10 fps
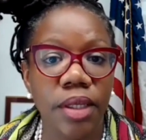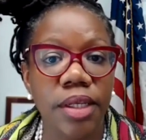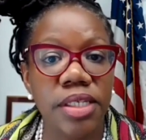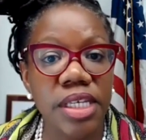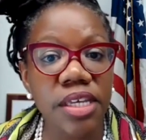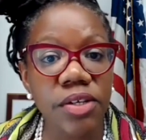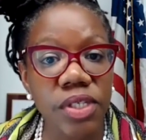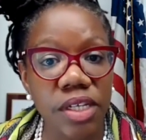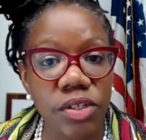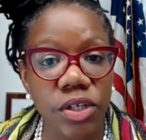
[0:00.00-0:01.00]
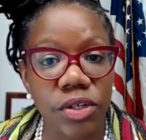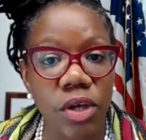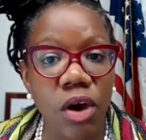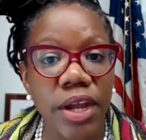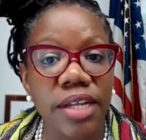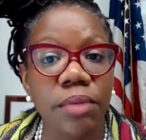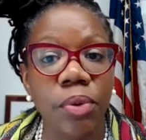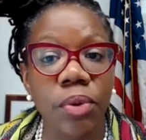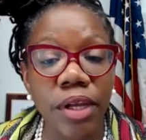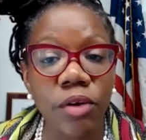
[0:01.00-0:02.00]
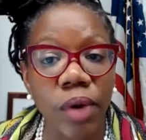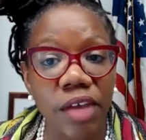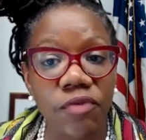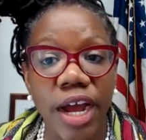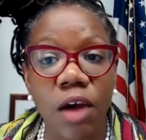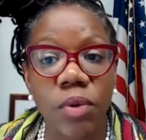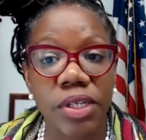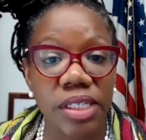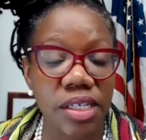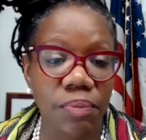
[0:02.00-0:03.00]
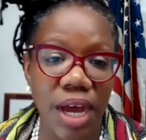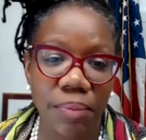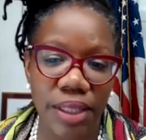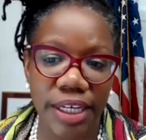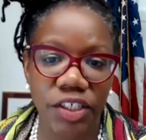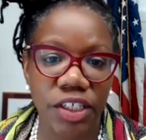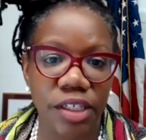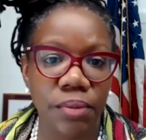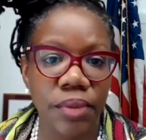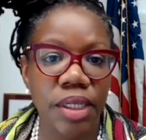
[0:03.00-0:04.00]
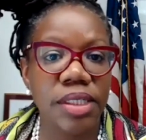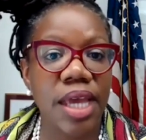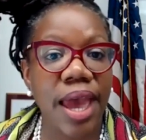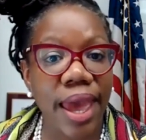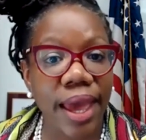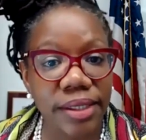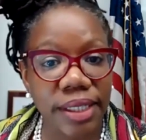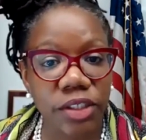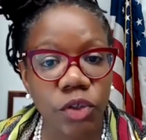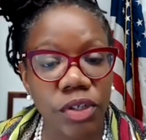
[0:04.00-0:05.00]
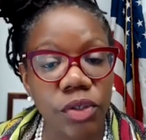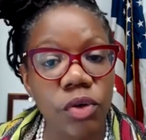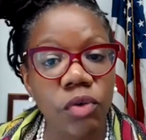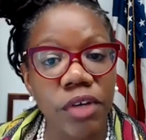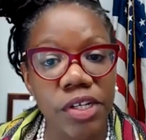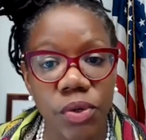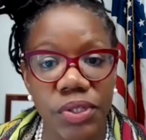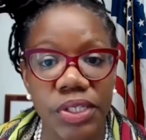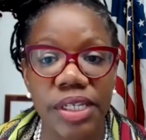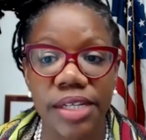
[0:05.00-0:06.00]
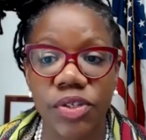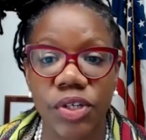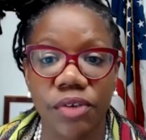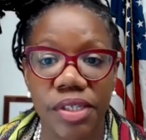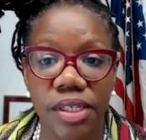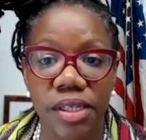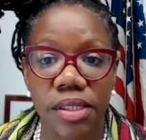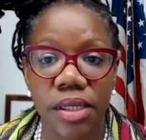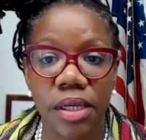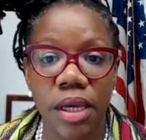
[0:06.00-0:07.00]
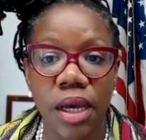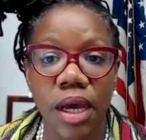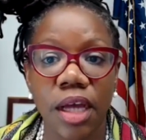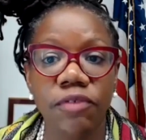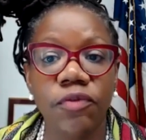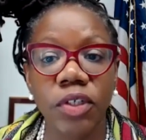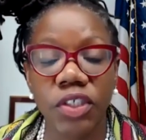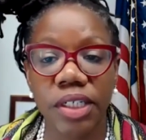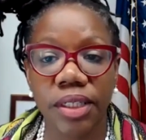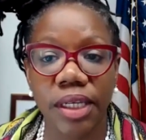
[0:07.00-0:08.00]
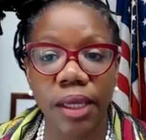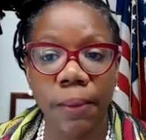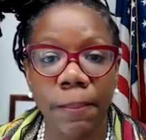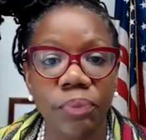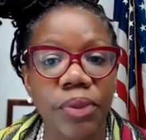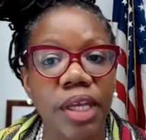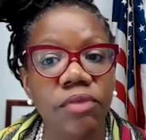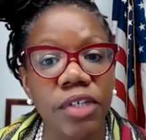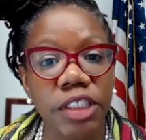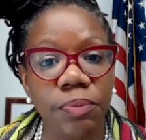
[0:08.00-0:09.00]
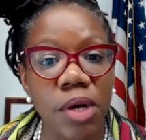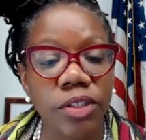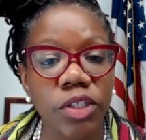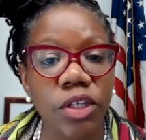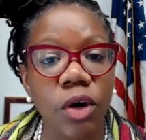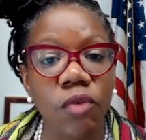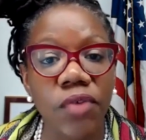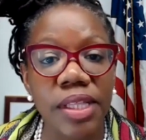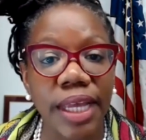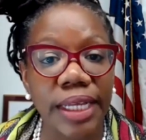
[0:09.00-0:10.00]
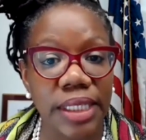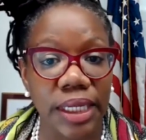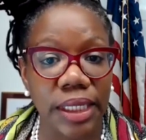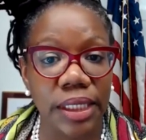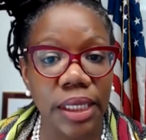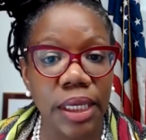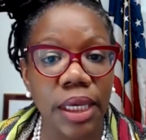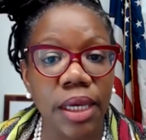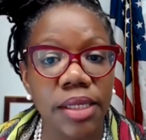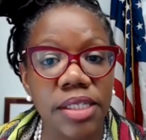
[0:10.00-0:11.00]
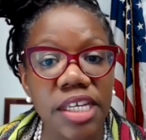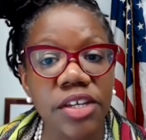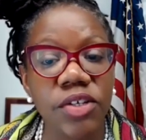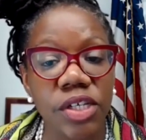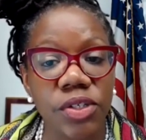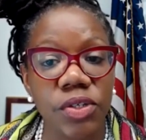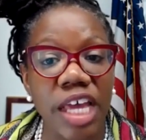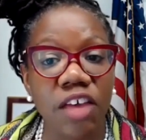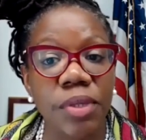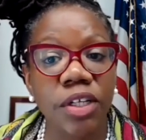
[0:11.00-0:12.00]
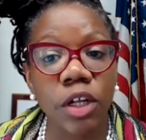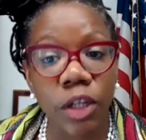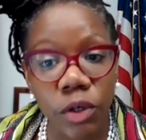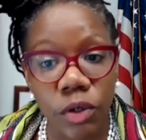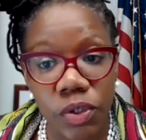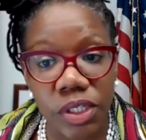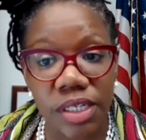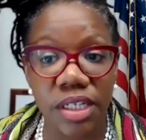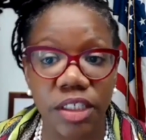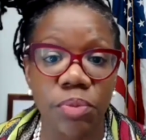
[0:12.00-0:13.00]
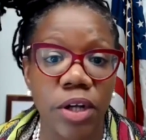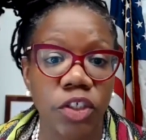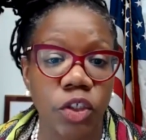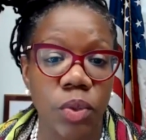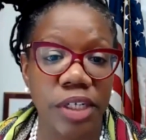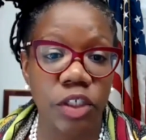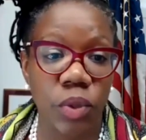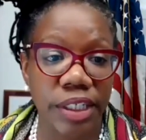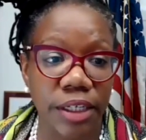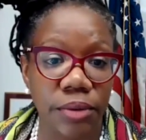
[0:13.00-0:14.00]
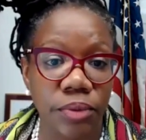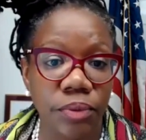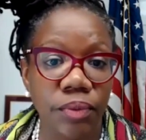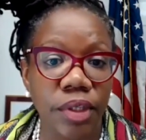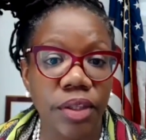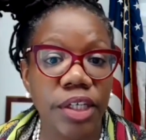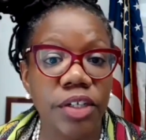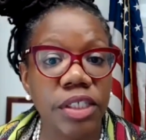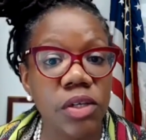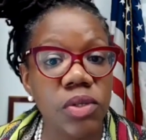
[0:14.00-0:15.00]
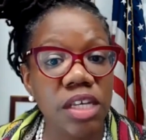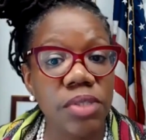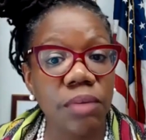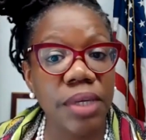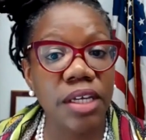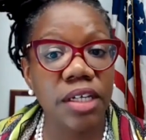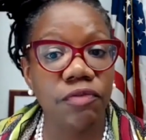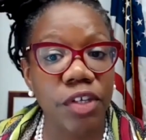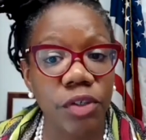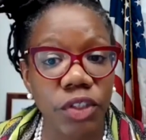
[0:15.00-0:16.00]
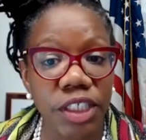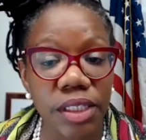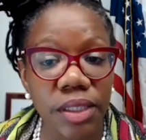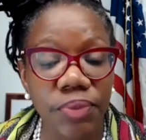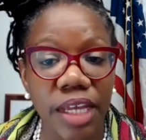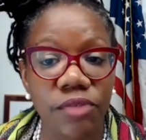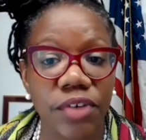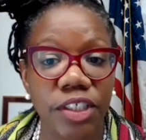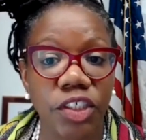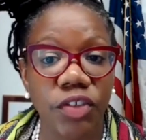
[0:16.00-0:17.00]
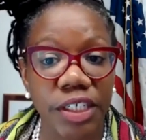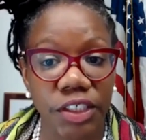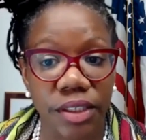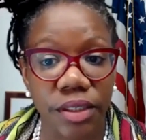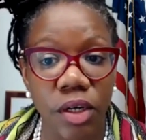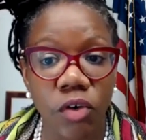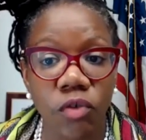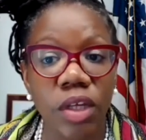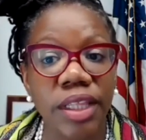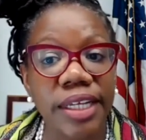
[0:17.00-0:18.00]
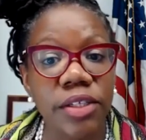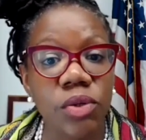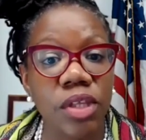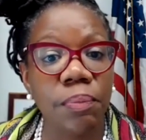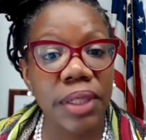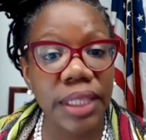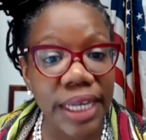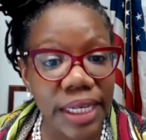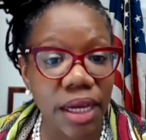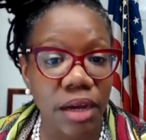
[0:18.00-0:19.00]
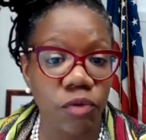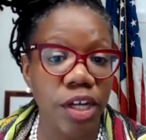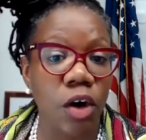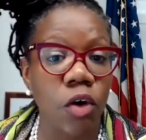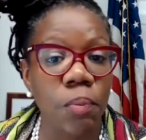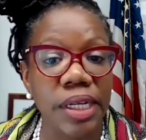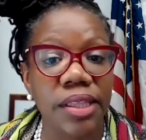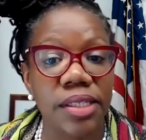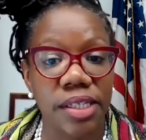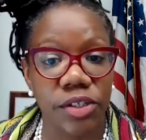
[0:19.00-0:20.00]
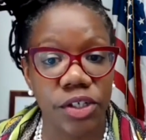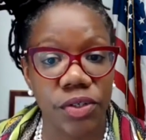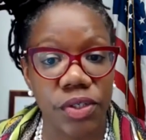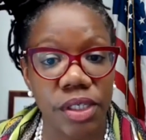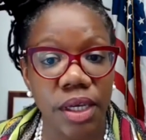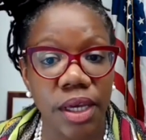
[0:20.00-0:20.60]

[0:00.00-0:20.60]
Senior centers are an important way for our senior population to access critical resources and services. Unfortunately, in response to COVID-19, senior centers have been closed since March 2020. There still seems to be confusion and frustration related to the planning of reopening the centers.